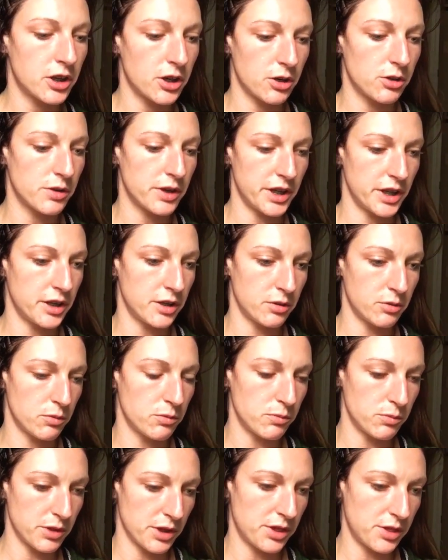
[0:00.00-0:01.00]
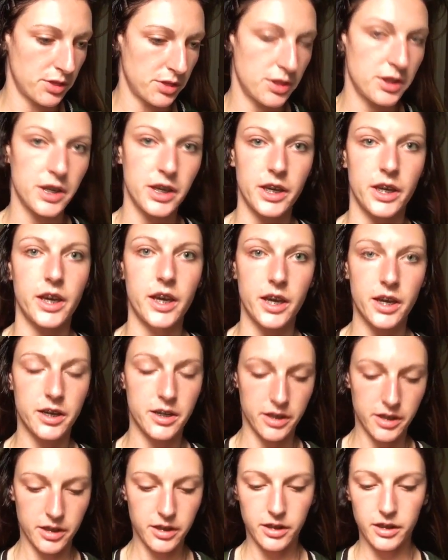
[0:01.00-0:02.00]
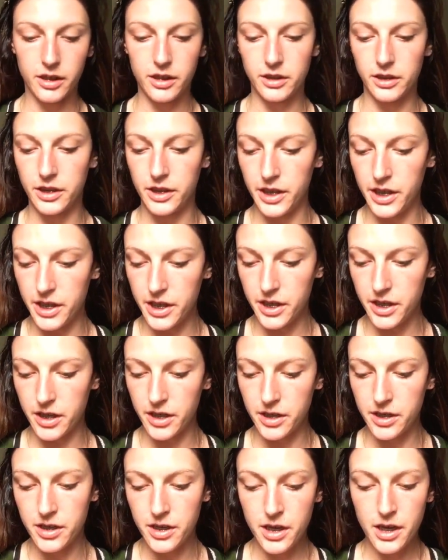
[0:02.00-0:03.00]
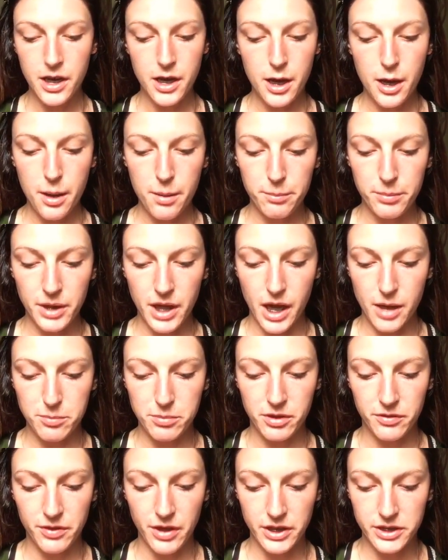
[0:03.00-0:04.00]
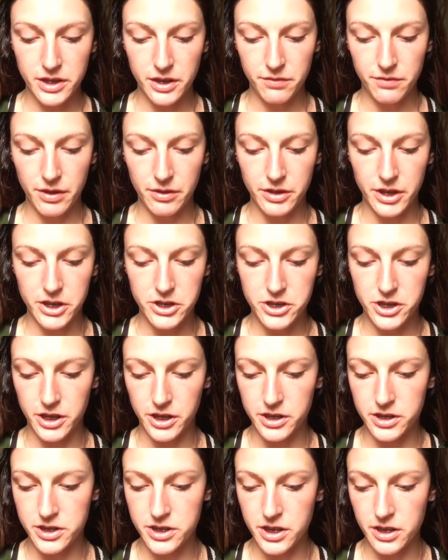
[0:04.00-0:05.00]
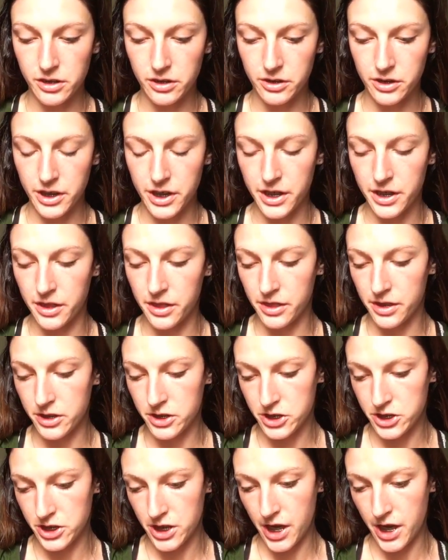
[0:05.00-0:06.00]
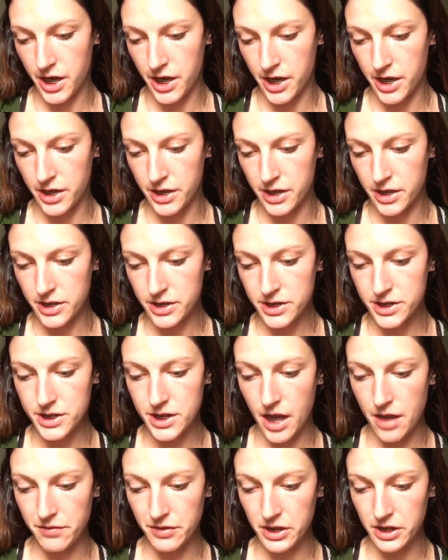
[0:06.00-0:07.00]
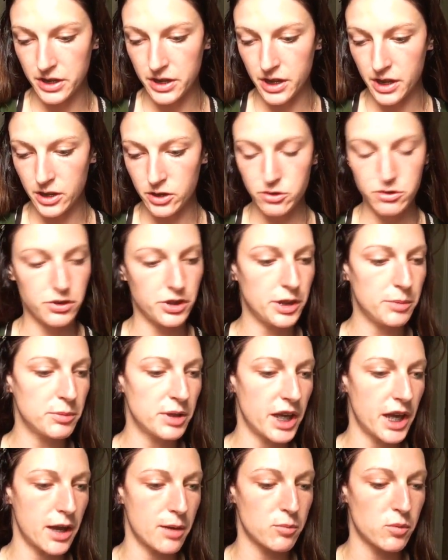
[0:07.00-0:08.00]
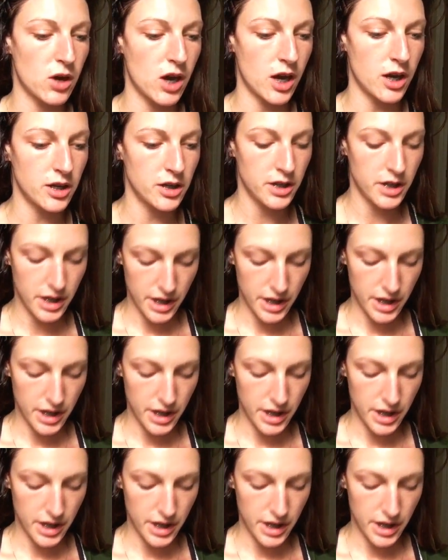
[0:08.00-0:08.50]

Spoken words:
go in with the Clinique Beyond Perfecting Foundation and Concealer in the shade 7 Cream Chamois,